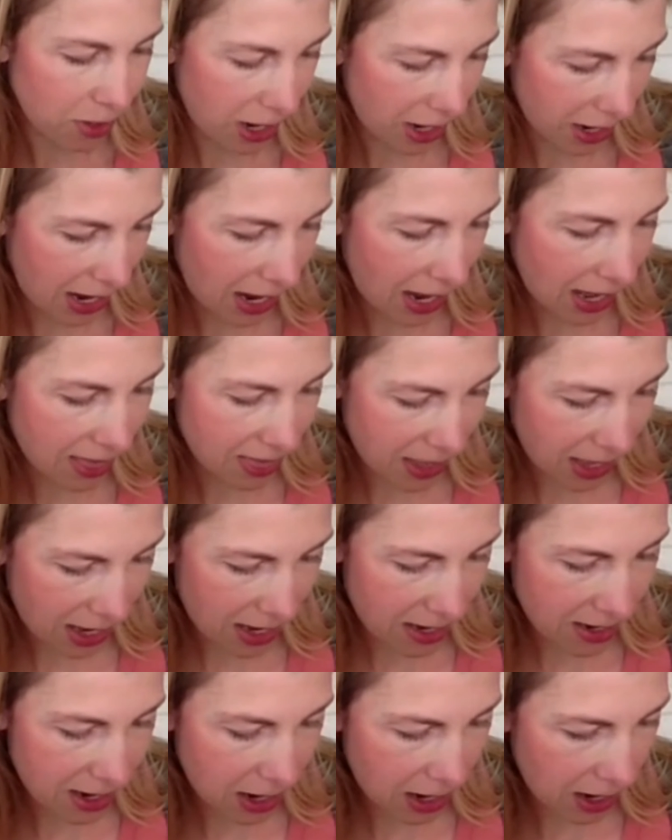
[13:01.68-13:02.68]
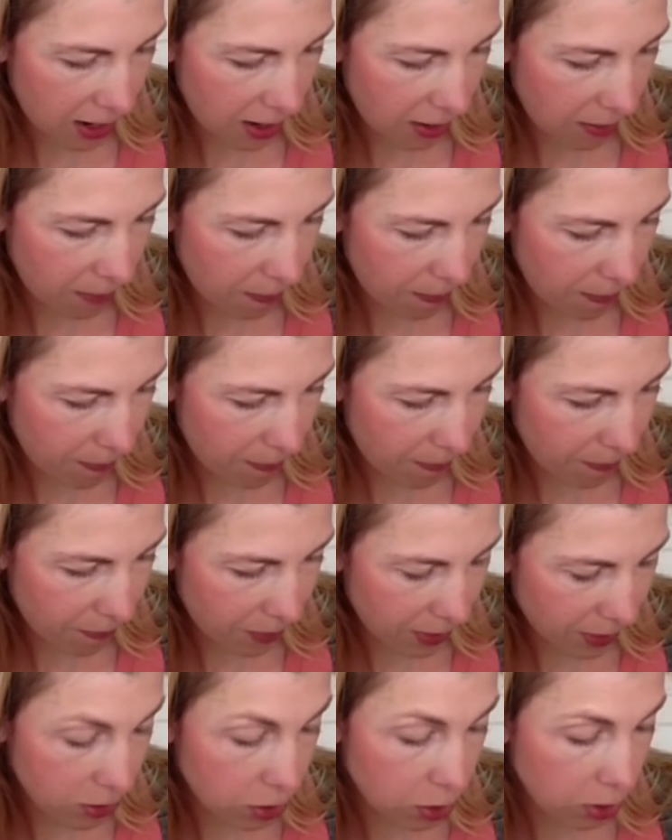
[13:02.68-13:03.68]
Okay. And then,
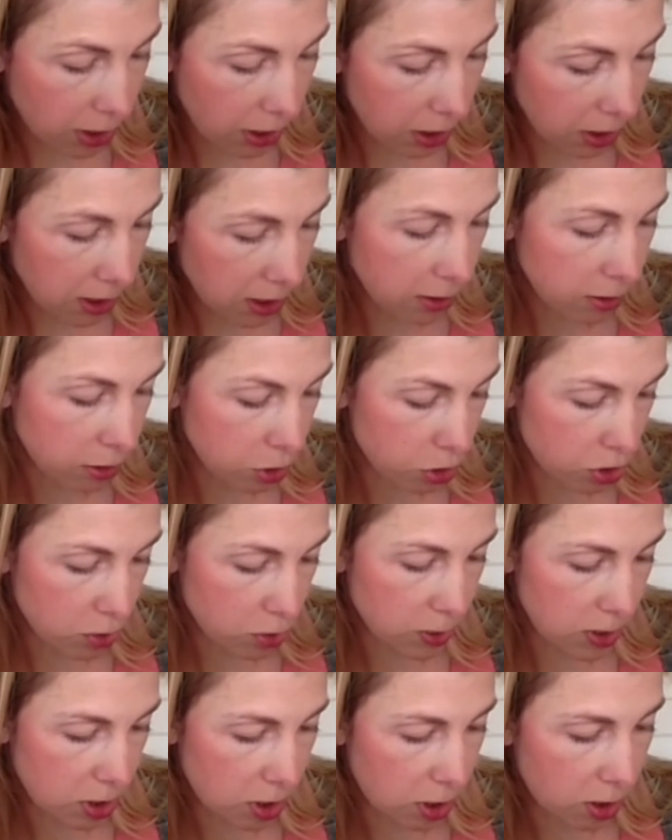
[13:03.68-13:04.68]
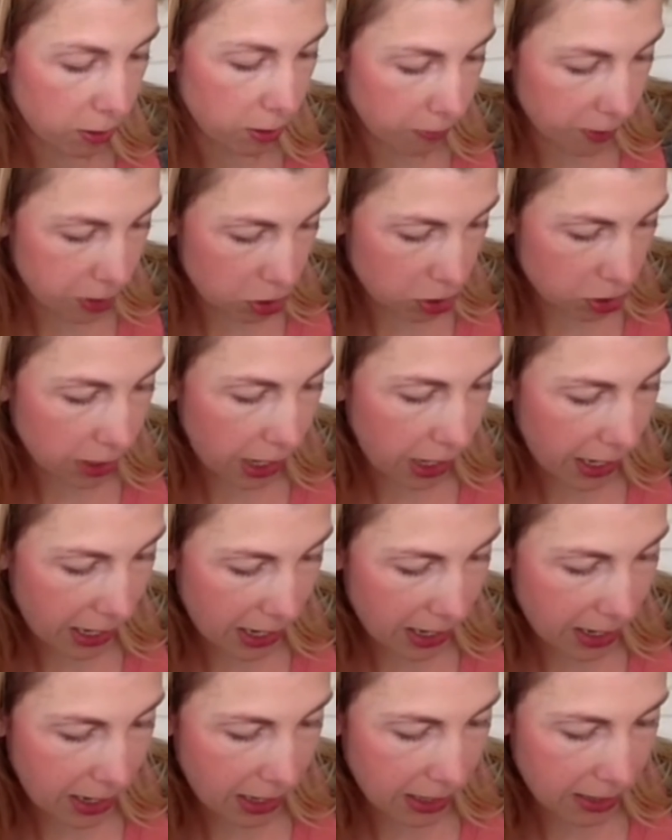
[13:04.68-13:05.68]
so their conclusion was artificial
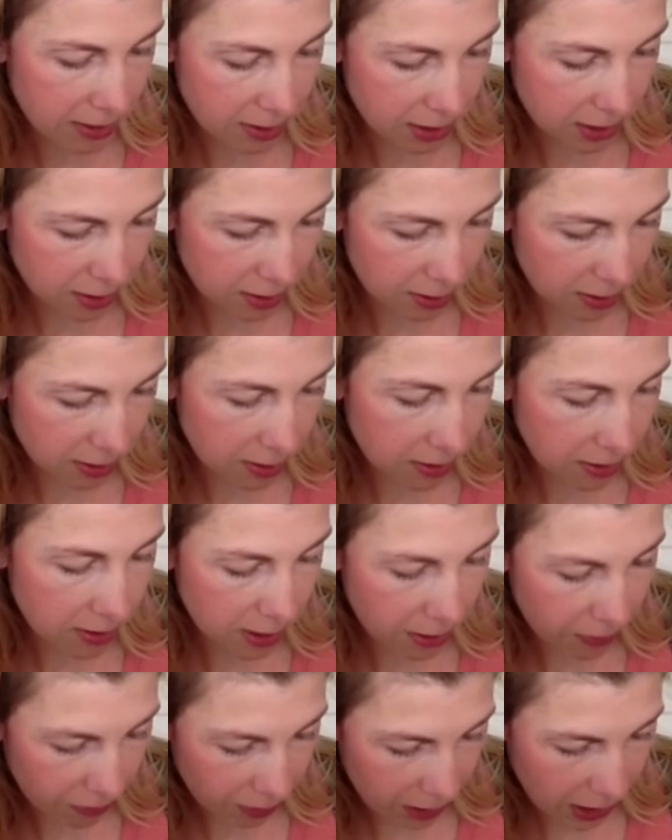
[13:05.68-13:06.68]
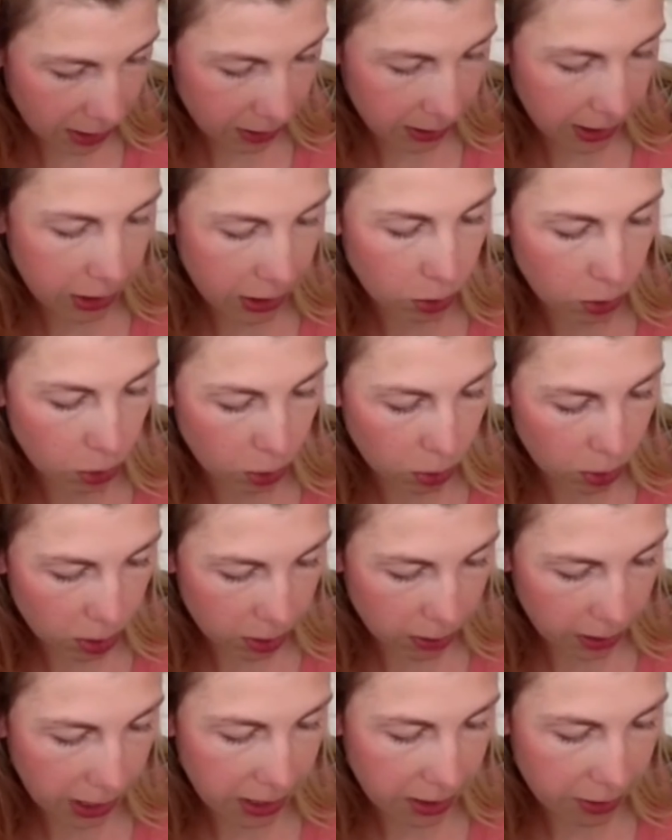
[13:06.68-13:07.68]
light at night is significantly
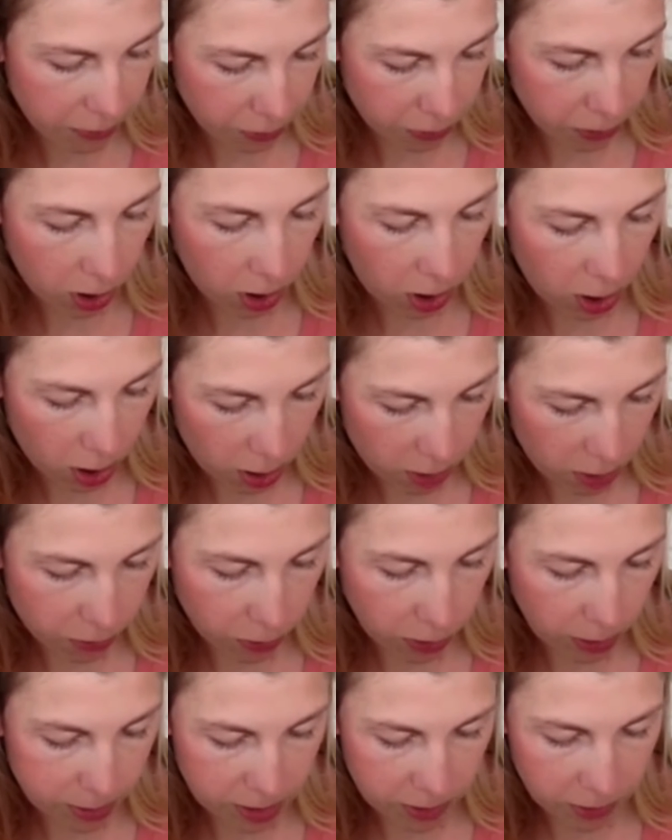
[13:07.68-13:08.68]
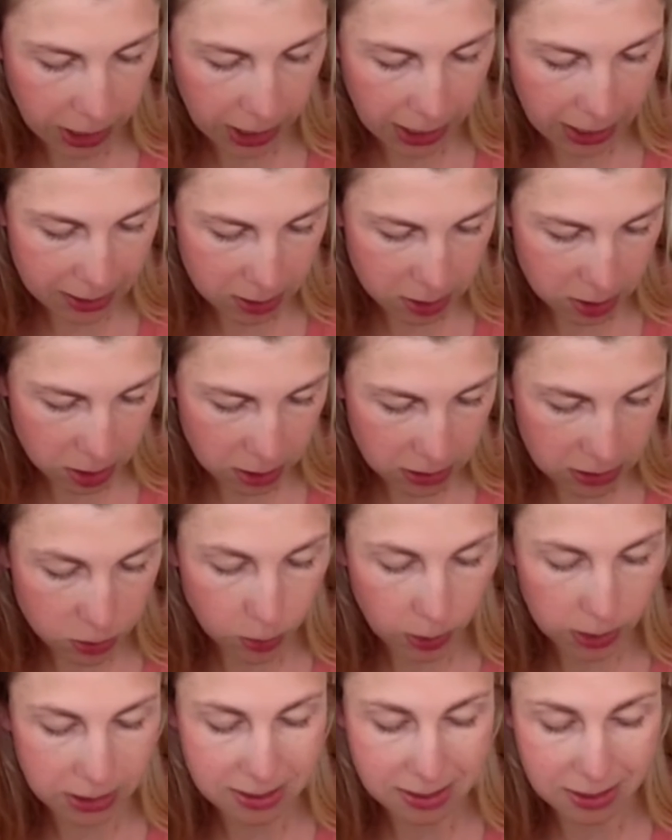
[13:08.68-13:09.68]
correlated for all forms of cancer,
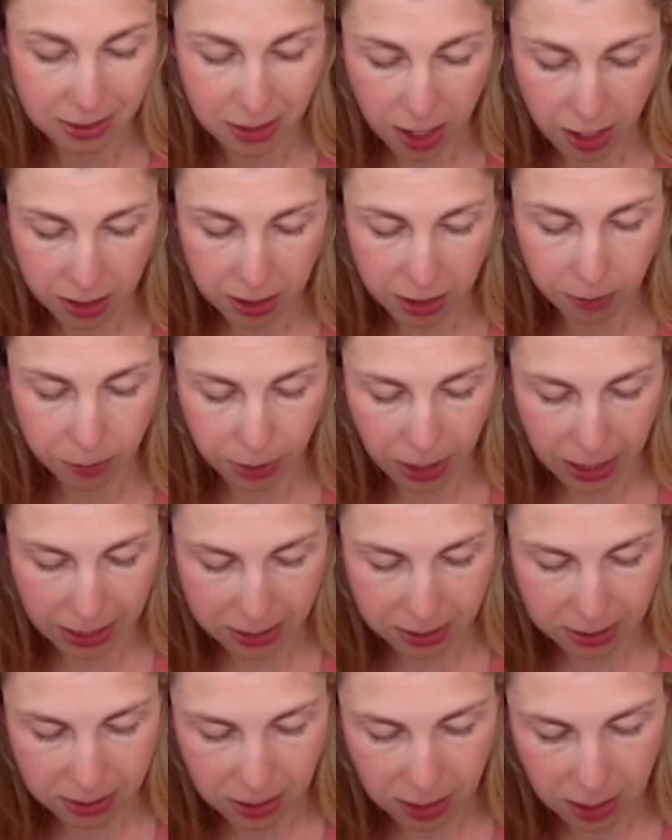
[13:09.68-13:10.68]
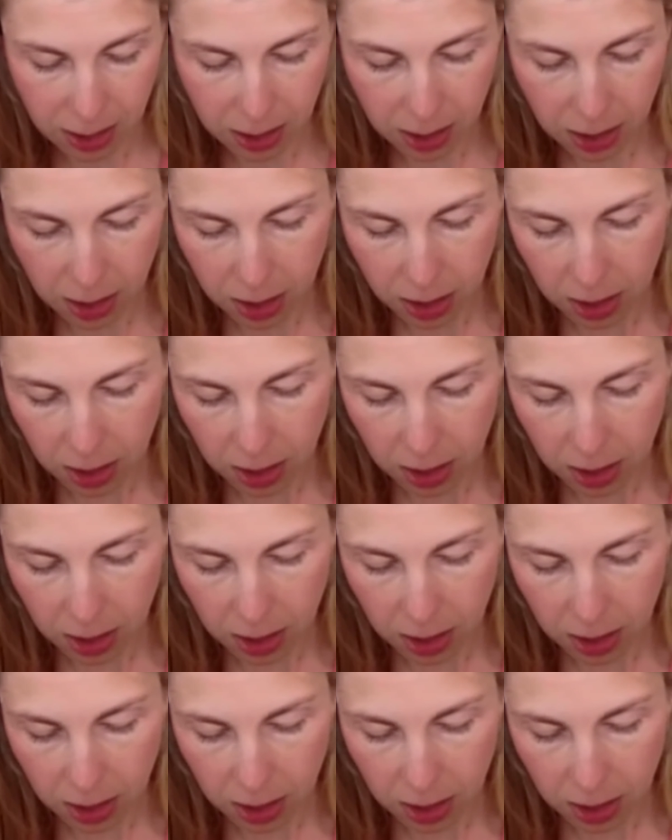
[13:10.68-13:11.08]
as well as lung, breast,